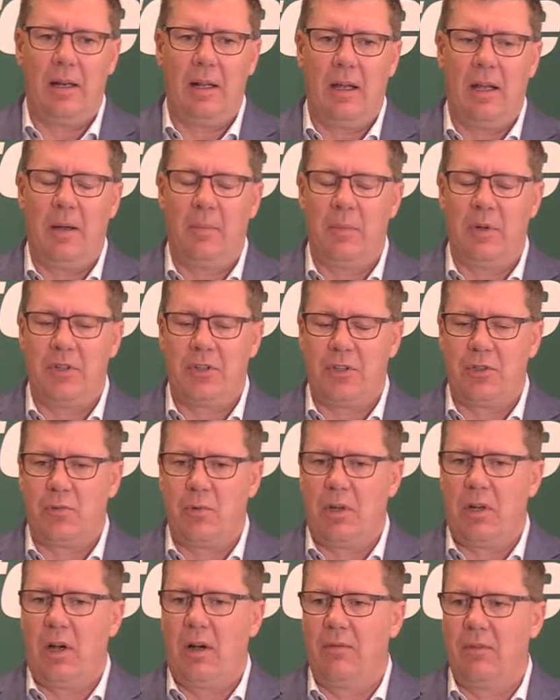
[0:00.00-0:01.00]
ambitious
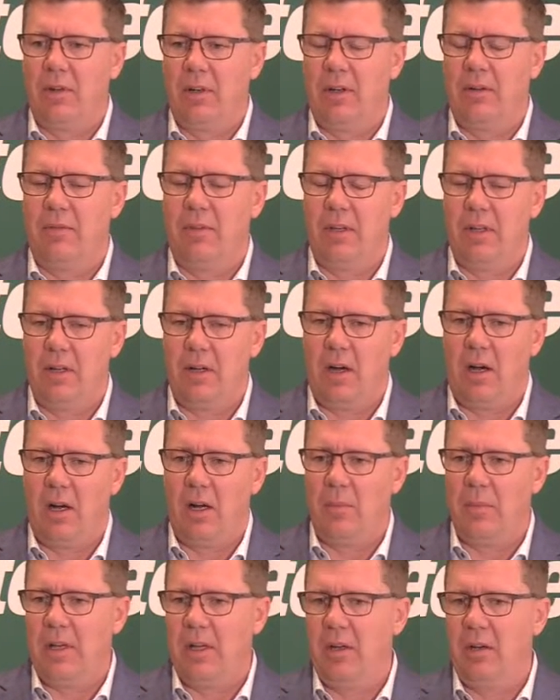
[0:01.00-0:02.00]
recovery of the
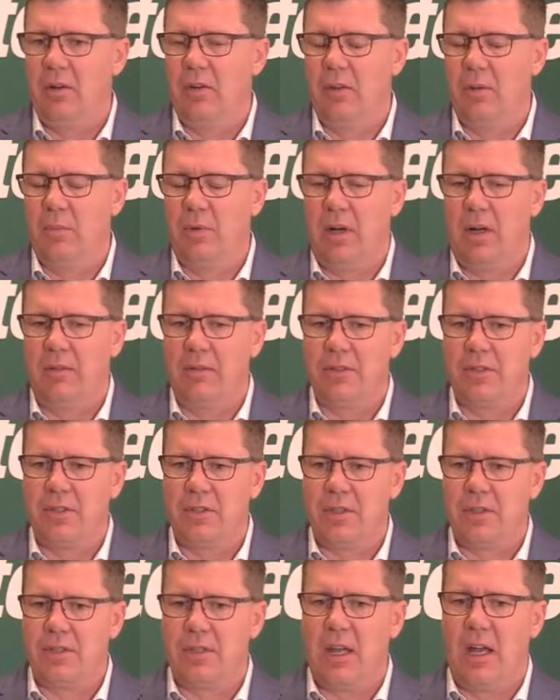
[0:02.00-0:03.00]
economy here in the province
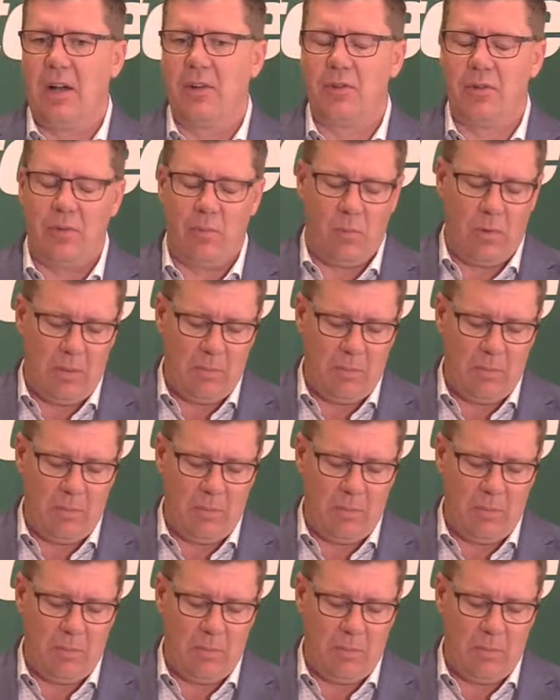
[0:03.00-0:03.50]
of Saskatchewan.